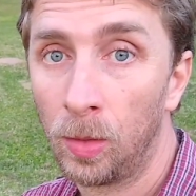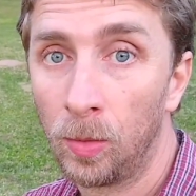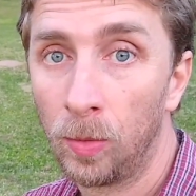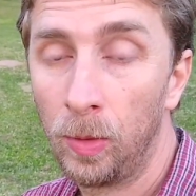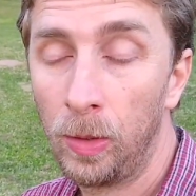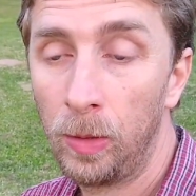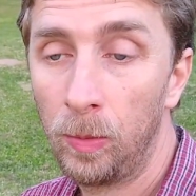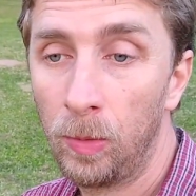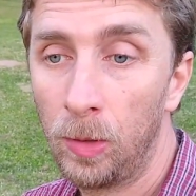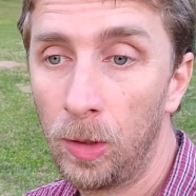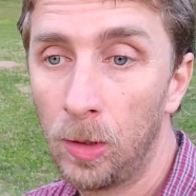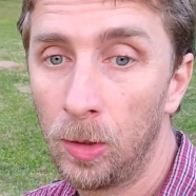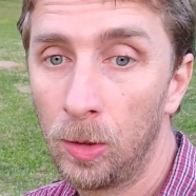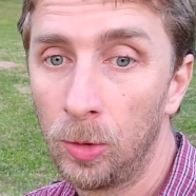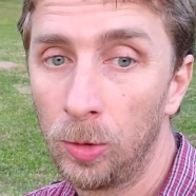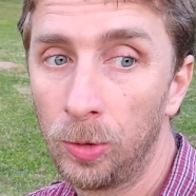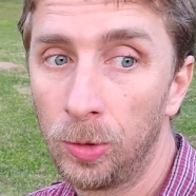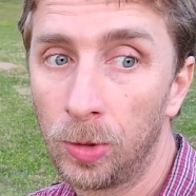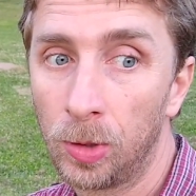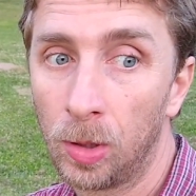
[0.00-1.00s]
3
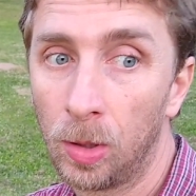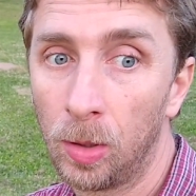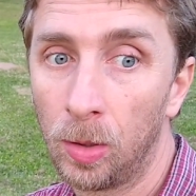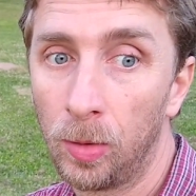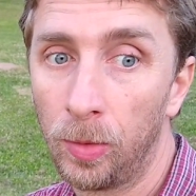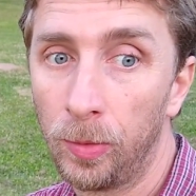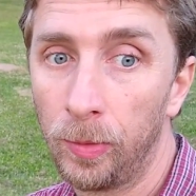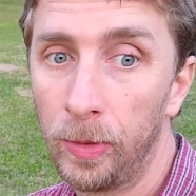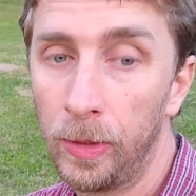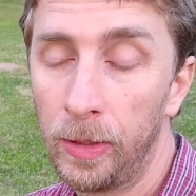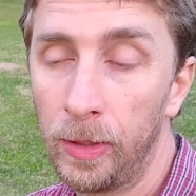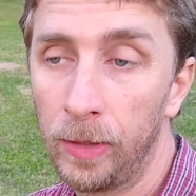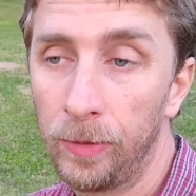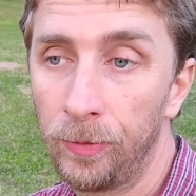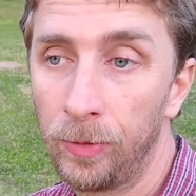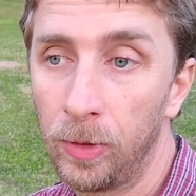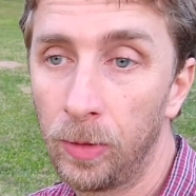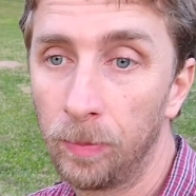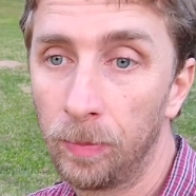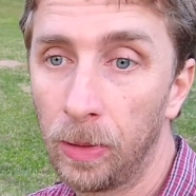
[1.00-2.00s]
rows, 3
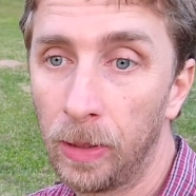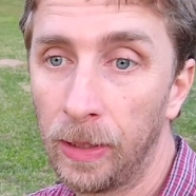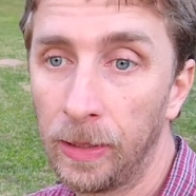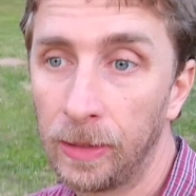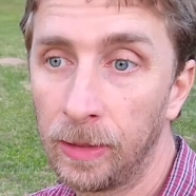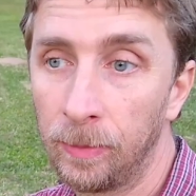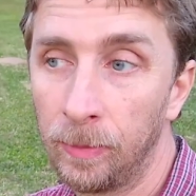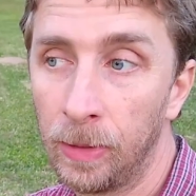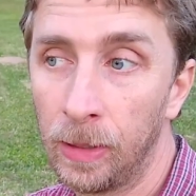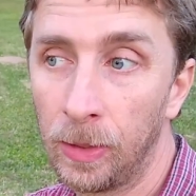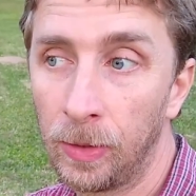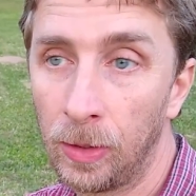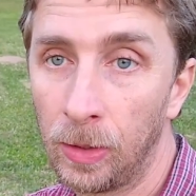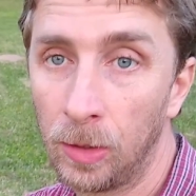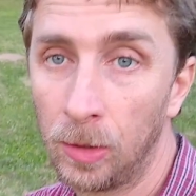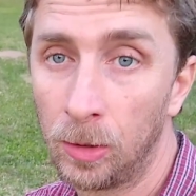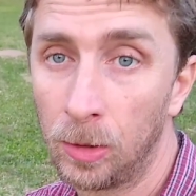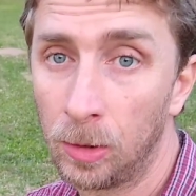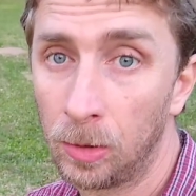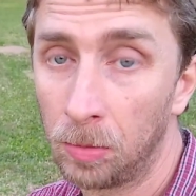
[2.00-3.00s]
different planting
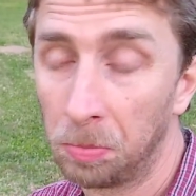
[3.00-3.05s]
methods.